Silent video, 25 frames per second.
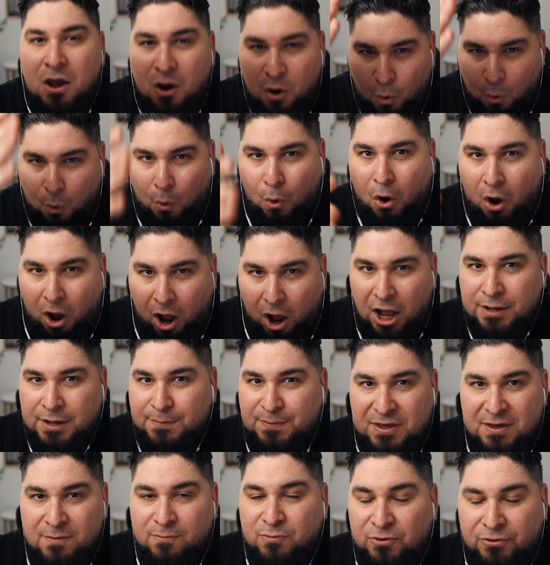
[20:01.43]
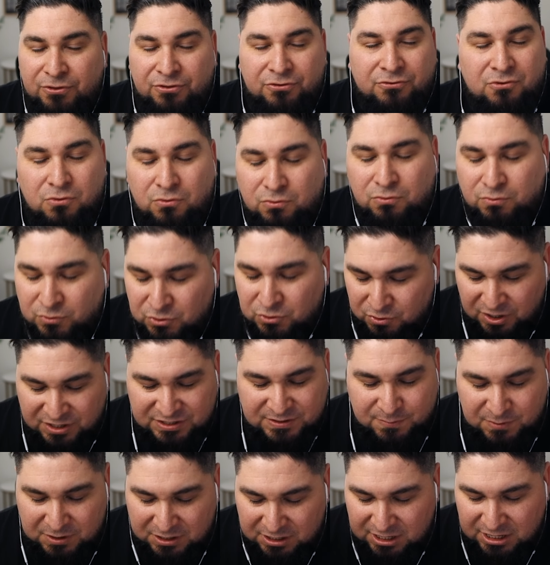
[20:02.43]
Walk people through.
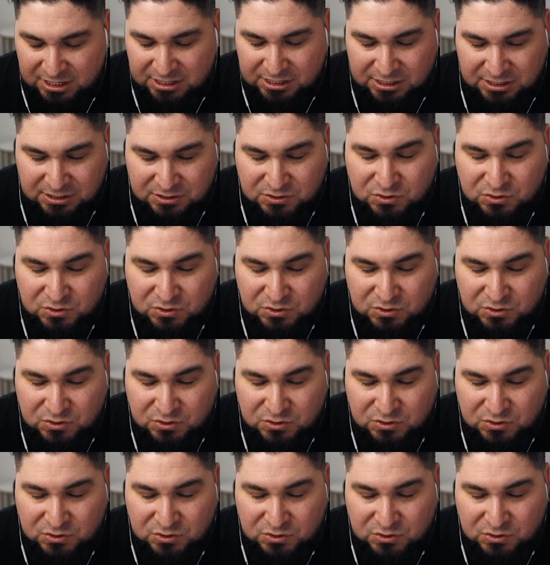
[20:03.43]
Trust me, it is